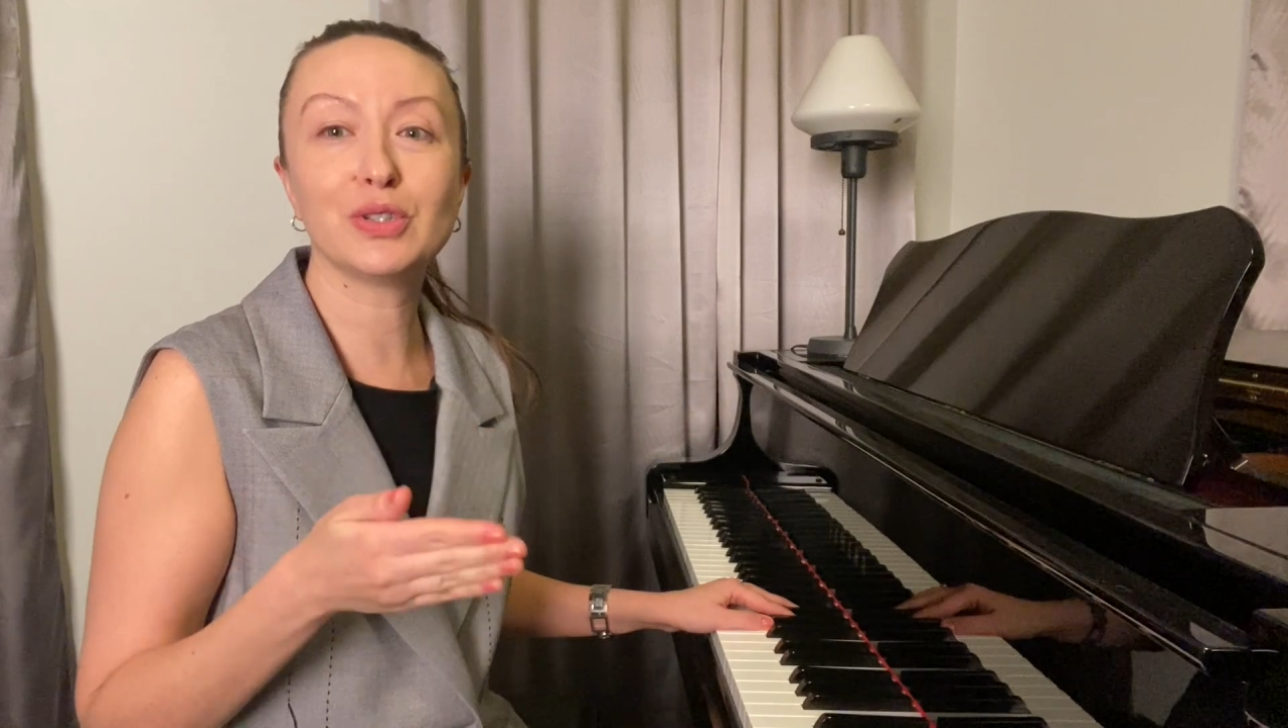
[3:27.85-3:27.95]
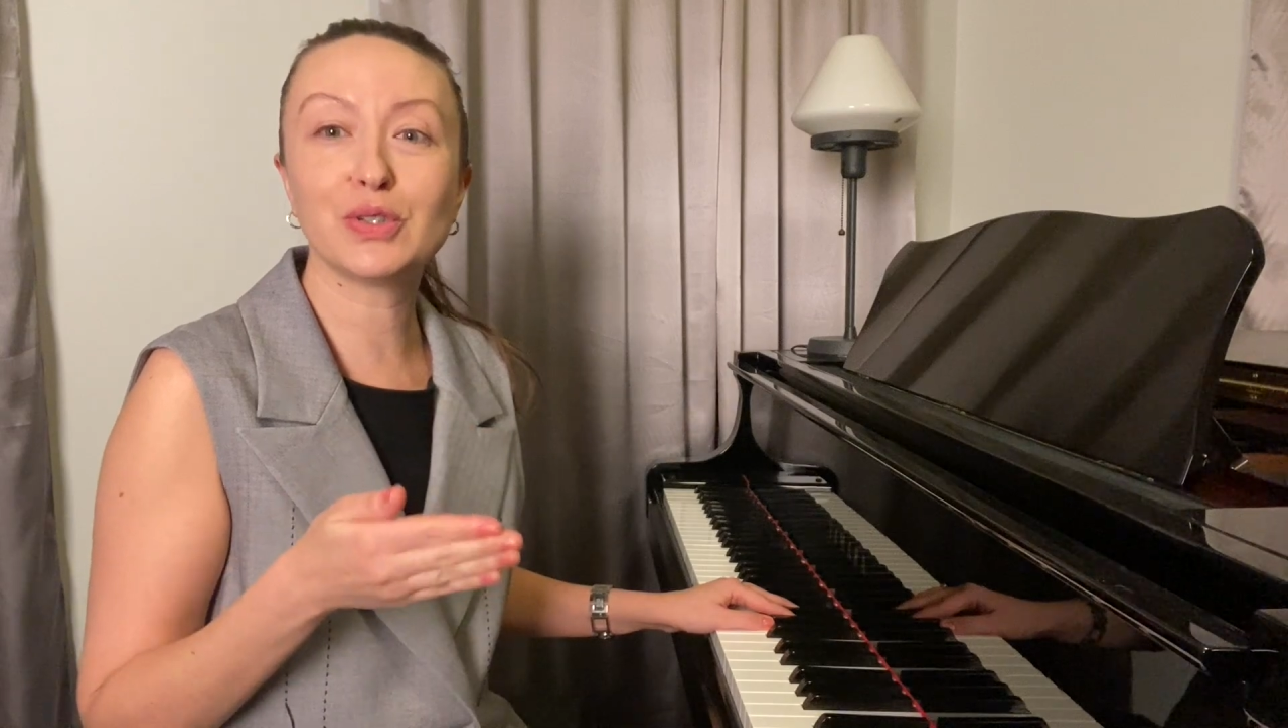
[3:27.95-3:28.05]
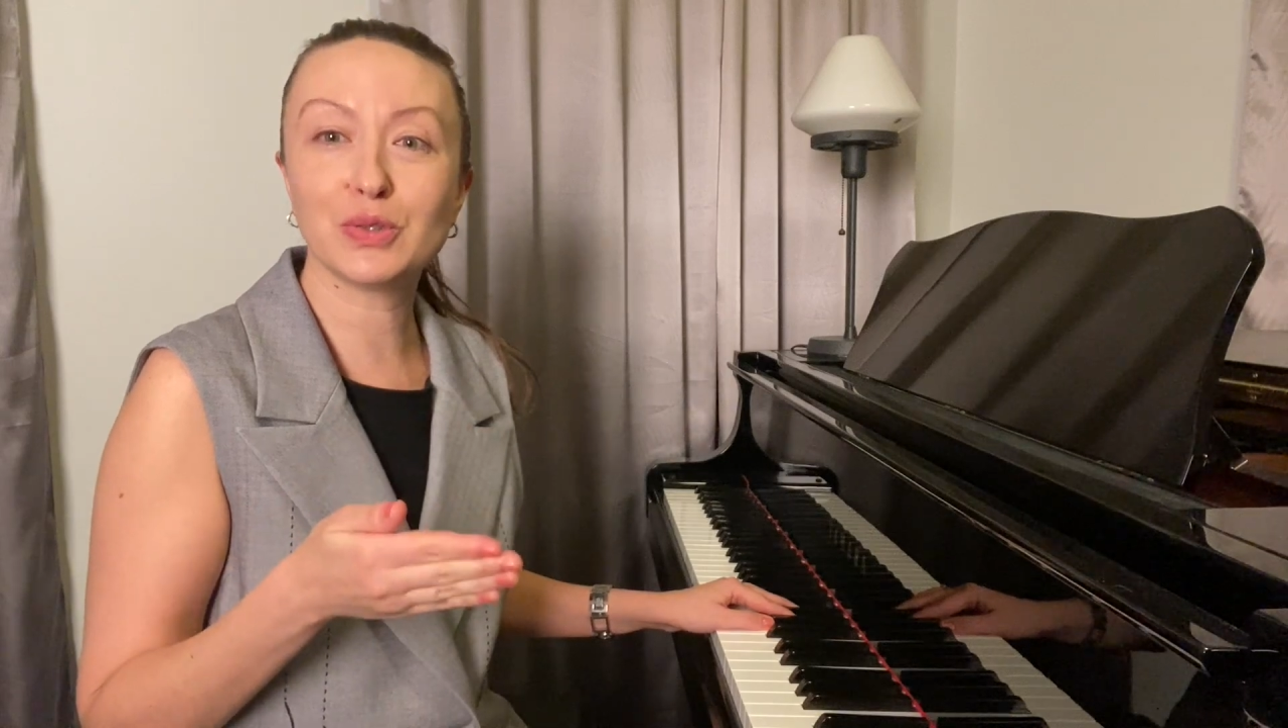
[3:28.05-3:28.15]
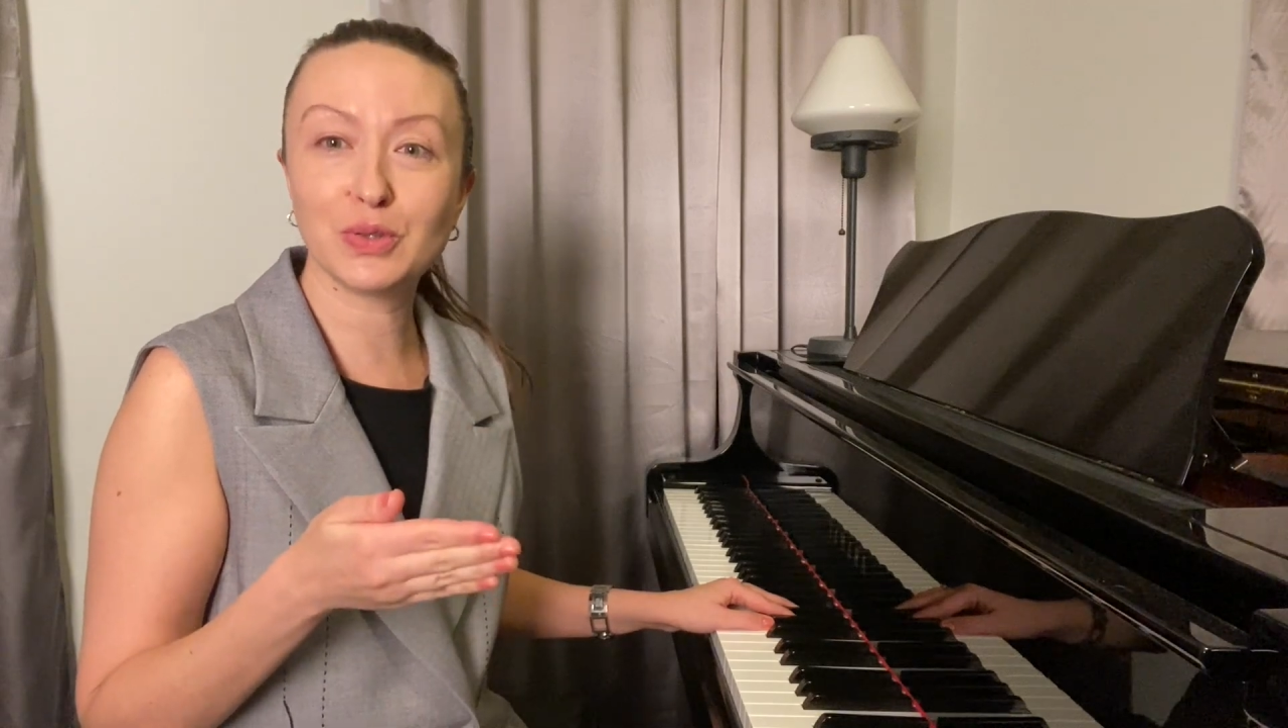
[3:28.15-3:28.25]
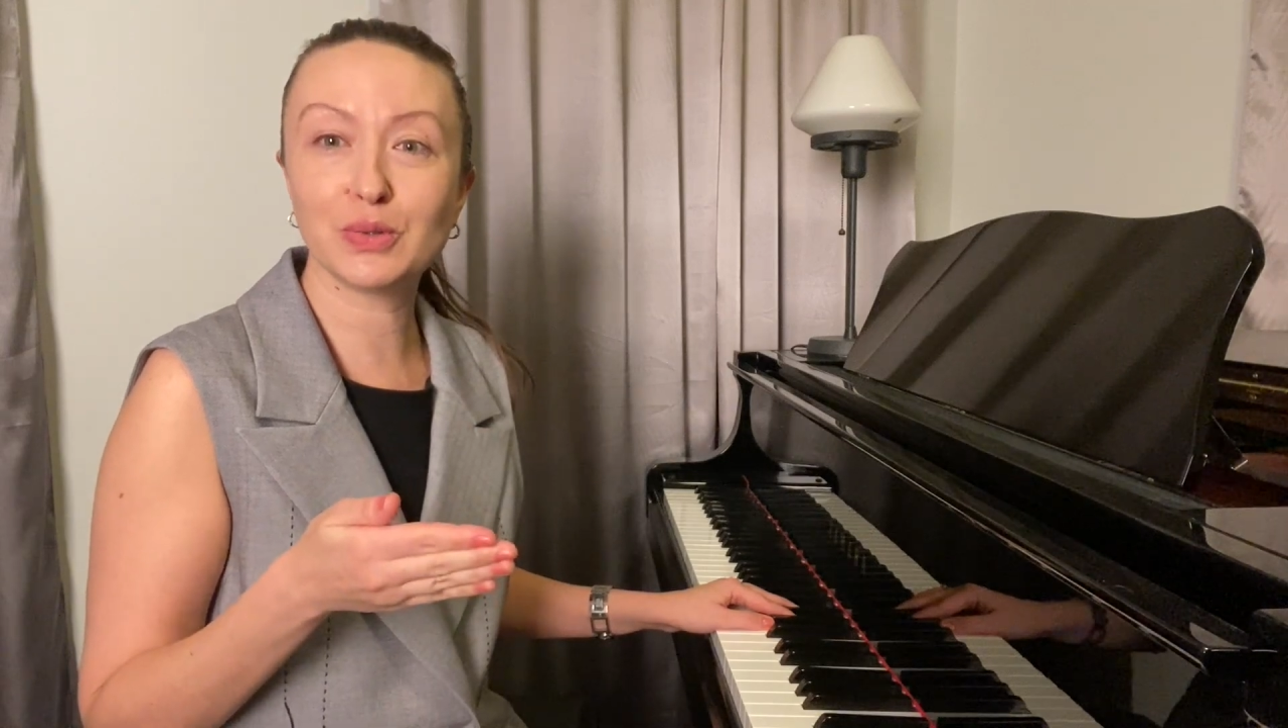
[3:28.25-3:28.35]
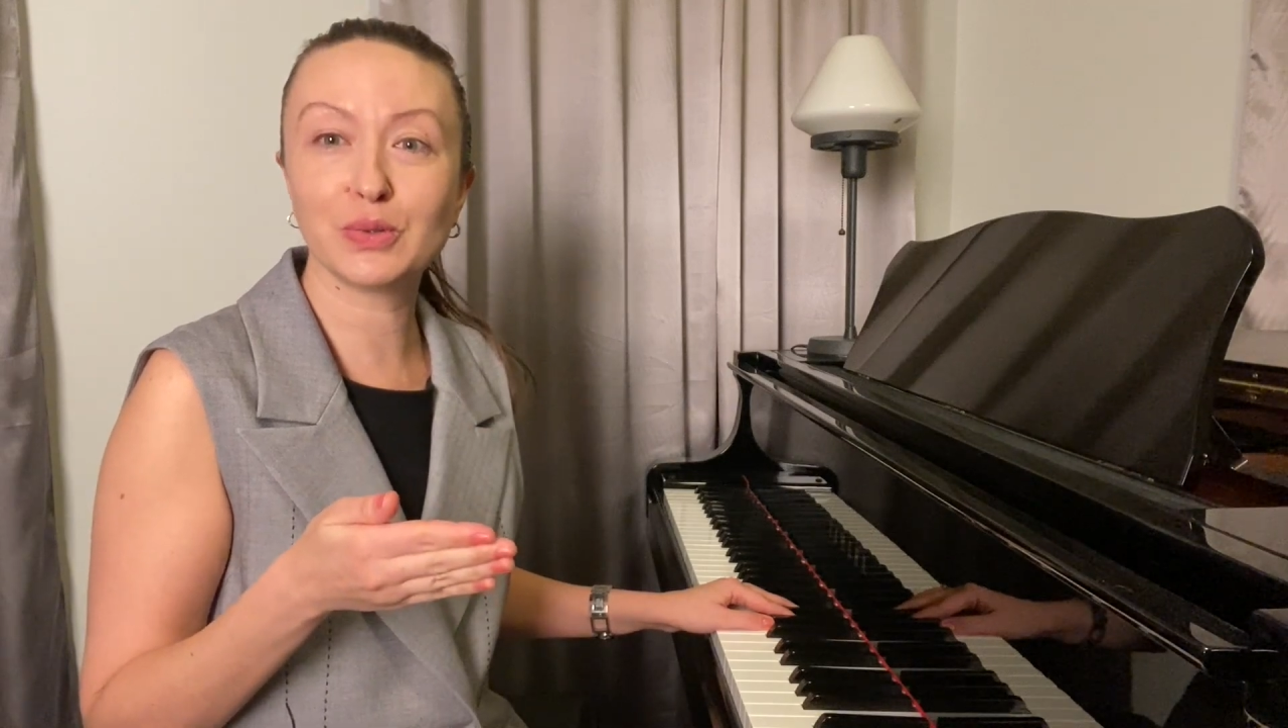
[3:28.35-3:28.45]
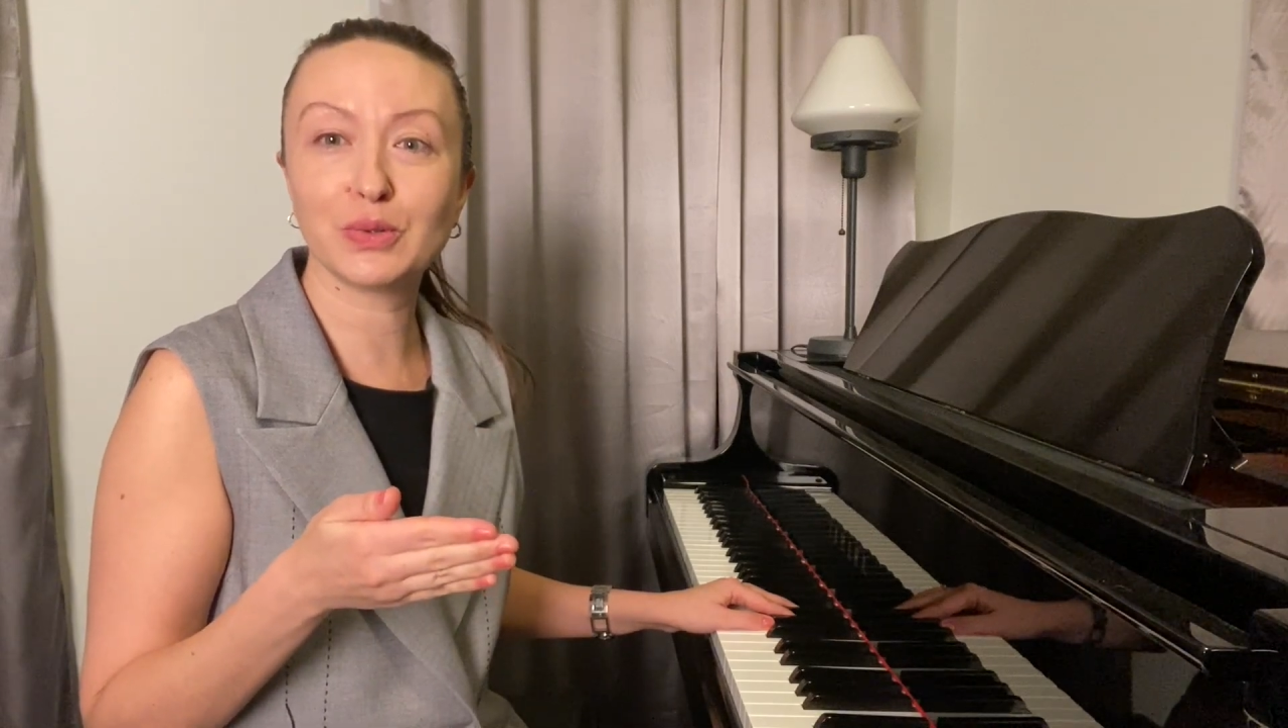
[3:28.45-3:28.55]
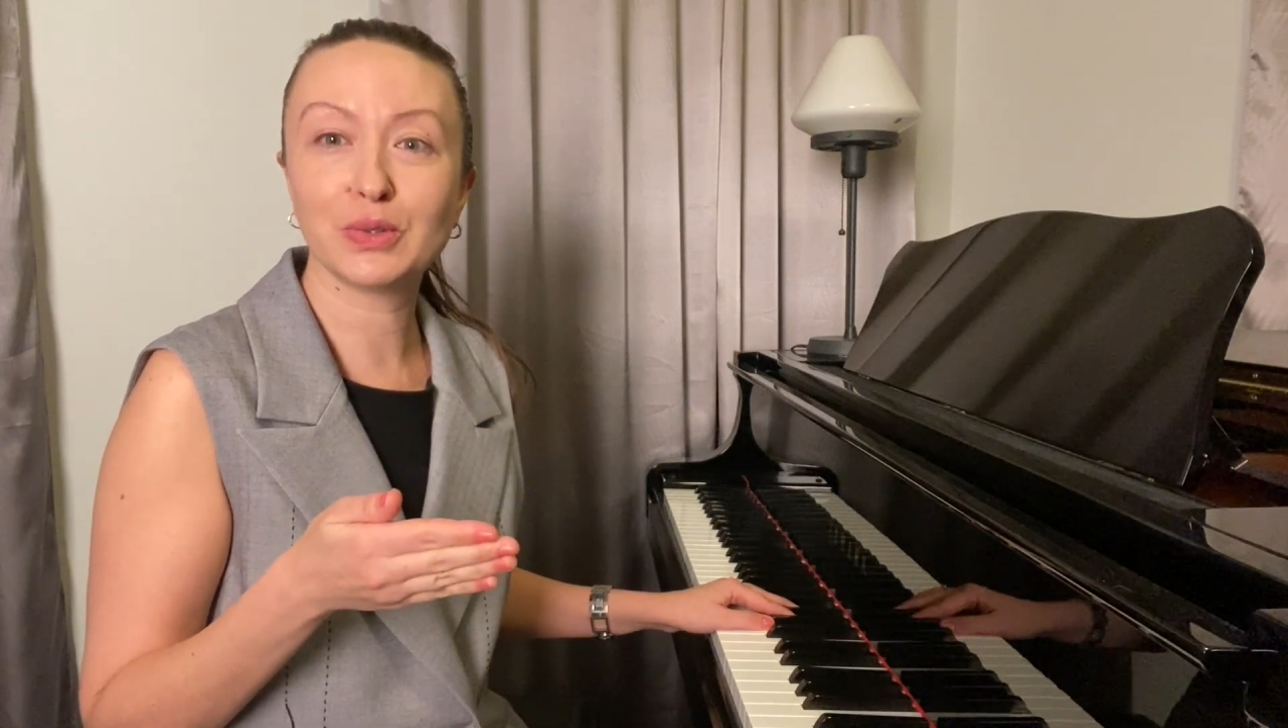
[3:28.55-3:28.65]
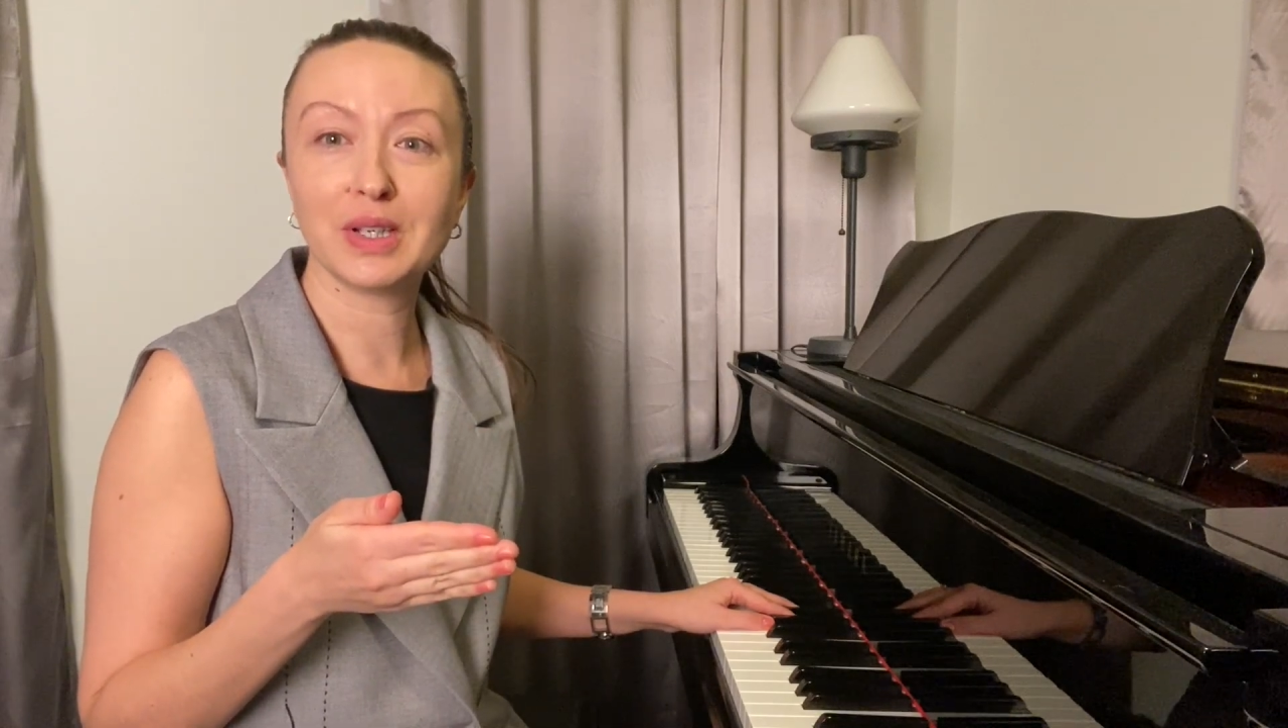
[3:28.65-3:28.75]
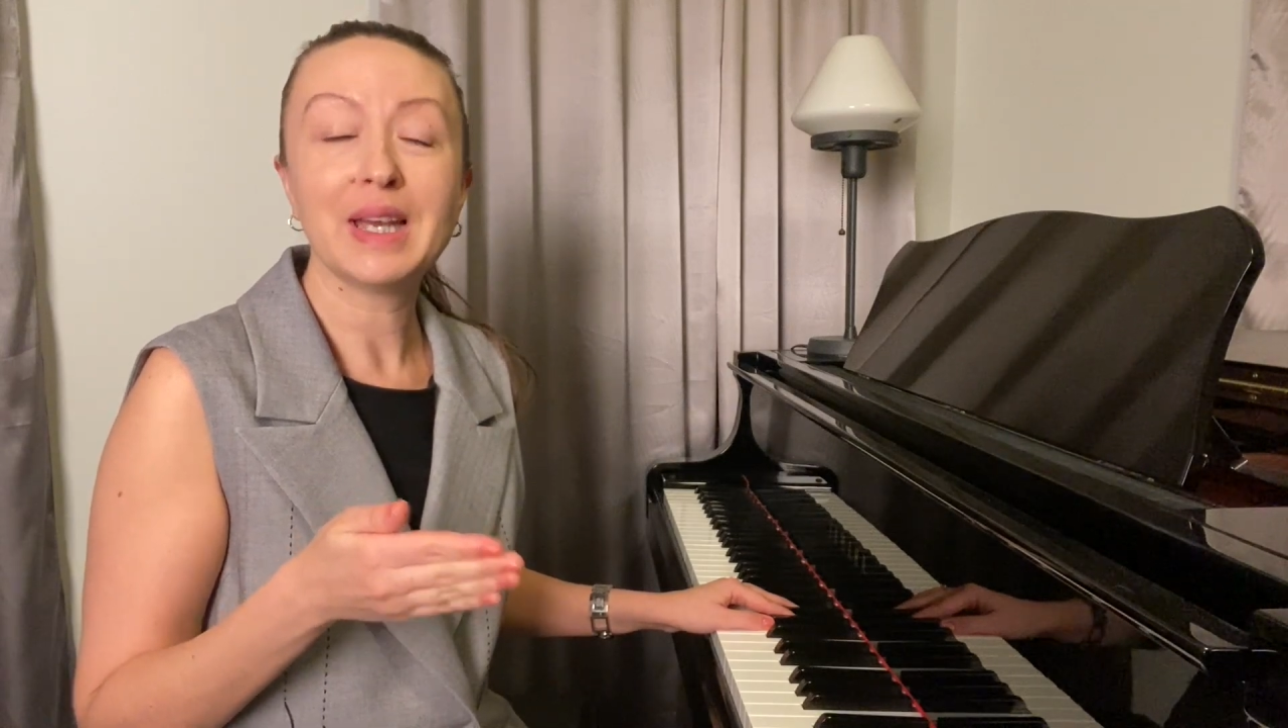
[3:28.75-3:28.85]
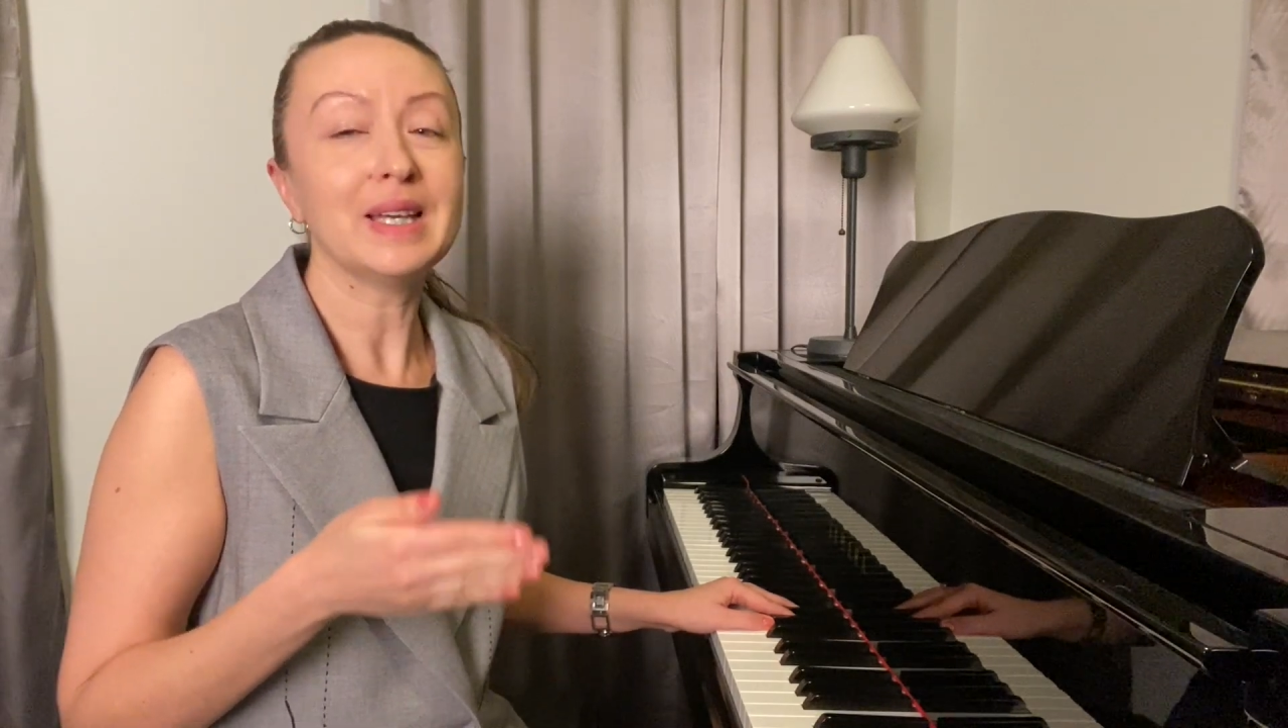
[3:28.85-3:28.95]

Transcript: to do